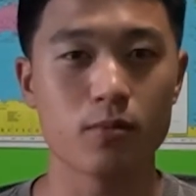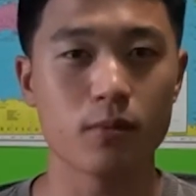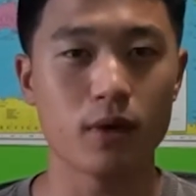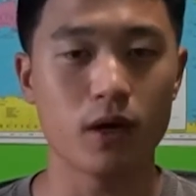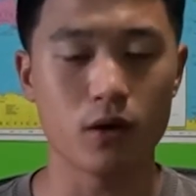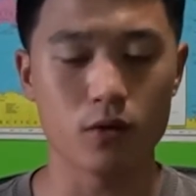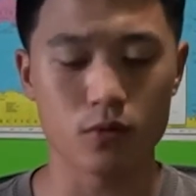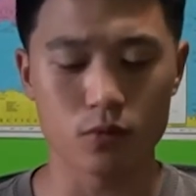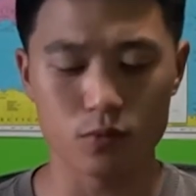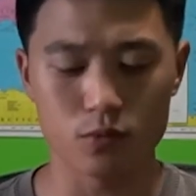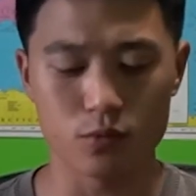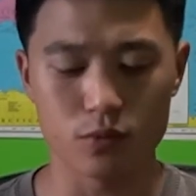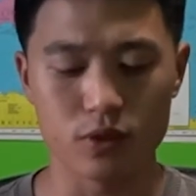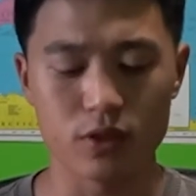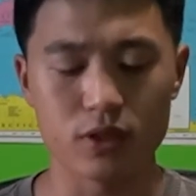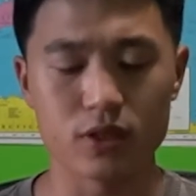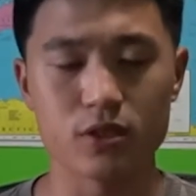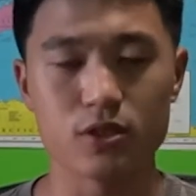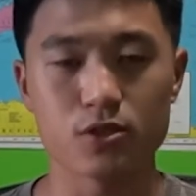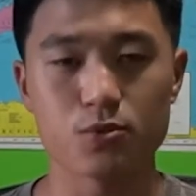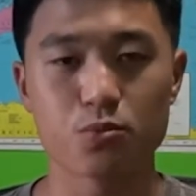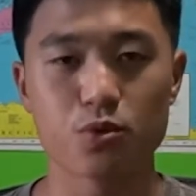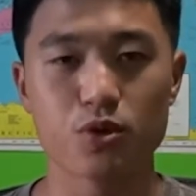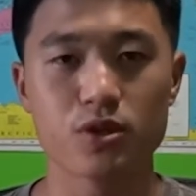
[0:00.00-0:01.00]
about really
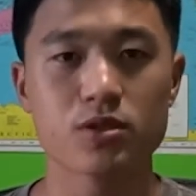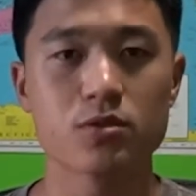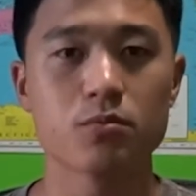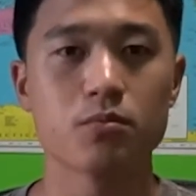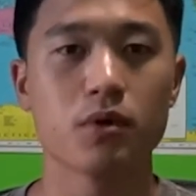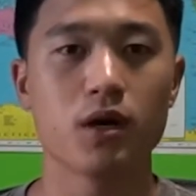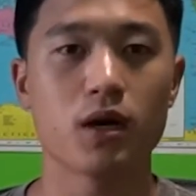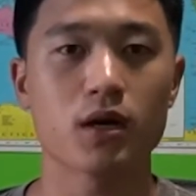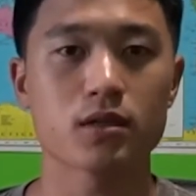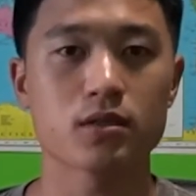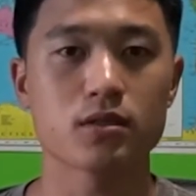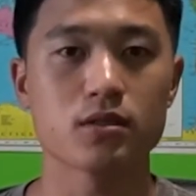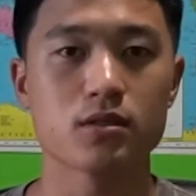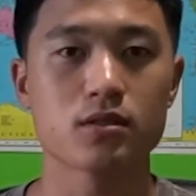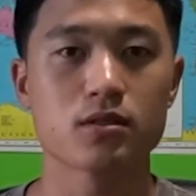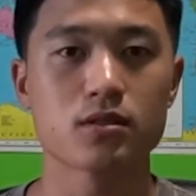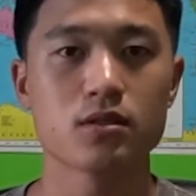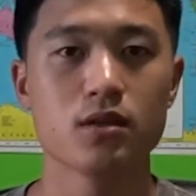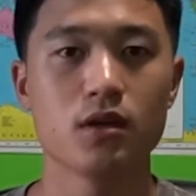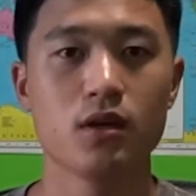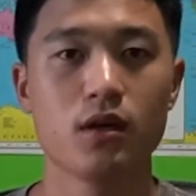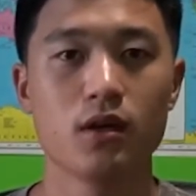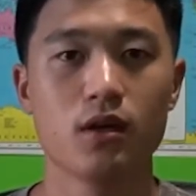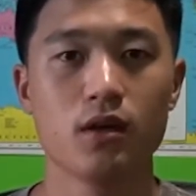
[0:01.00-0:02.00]
these Prism
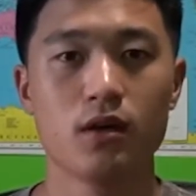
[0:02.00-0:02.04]
boxes,